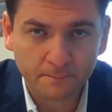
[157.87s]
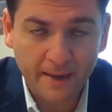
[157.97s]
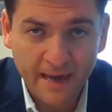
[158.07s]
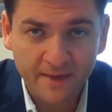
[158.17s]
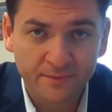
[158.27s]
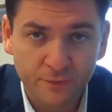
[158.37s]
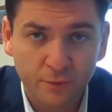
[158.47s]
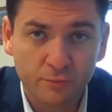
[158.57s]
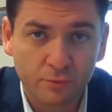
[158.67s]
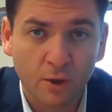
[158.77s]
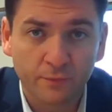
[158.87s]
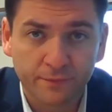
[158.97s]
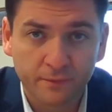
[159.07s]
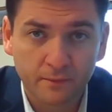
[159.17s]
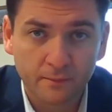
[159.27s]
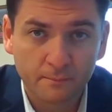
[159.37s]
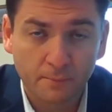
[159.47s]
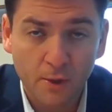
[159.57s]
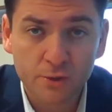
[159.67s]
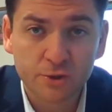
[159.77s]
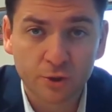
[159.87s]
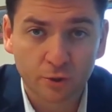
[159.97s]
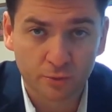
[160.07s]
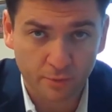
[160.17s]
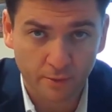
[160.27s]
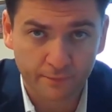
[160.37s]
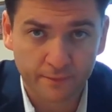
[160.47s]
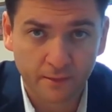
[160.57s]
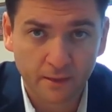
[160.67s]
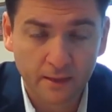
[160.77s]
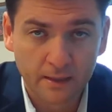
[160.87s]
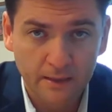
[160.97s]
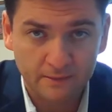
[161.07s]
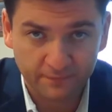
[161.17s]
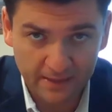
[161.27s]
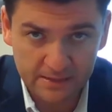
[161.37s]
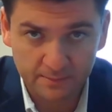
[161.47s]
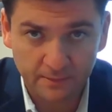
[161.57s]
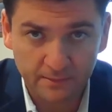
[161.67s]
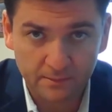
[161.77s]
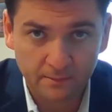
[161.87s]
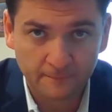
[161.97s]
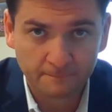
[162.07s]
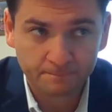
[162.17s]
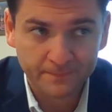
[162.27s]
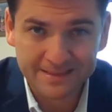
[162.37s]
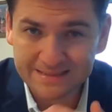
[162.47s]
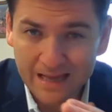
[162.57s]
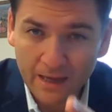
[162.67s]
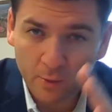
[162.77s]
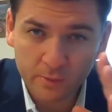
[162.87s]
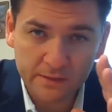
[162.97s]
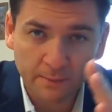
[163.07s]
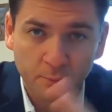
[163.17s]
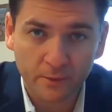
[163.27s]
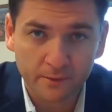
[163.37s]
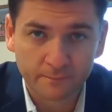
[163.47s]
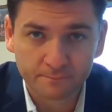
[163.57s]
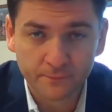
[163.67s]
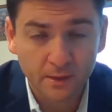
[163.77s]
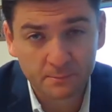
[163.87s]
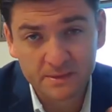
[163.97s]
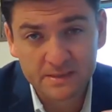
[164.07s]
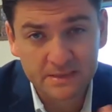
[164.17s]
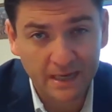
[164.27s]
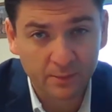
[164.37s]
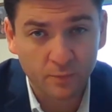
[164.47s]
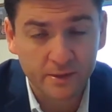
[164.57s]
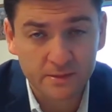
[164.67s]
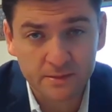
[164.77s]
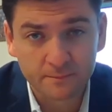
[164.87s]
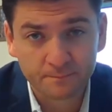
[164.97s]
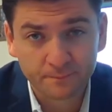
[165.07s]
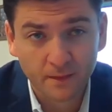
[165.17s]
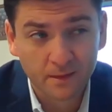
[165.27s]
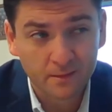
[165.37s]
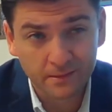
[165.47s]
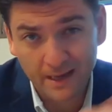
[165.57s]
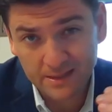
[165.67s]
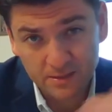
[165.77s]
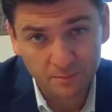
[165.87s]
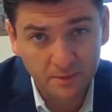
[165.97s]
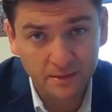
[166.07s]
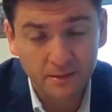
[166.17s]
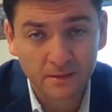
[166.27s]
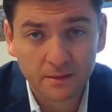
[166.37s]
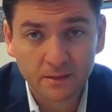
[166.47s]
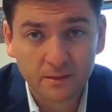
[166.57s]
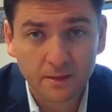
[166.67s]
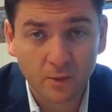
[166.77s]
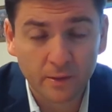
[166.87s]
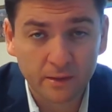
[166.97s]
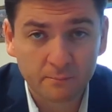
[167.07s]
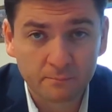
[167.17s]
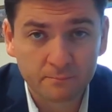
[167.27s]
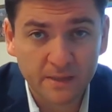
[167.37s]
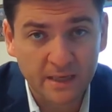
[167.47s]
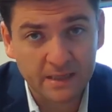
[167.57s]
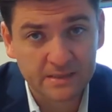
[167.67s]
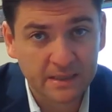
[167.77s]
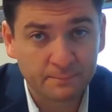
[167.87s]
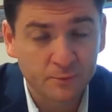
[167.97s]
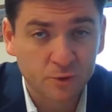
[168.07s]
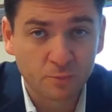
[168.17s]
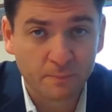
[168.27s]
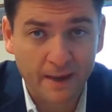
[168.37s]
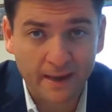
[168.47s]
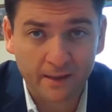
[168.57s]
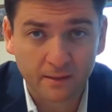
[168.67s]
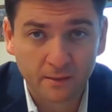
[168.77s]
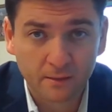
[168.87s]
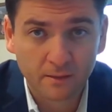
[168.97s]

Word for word: Path to growth, personal growth, advancement is not always upward. It could be sideways. It could actually be going, taking a step or two back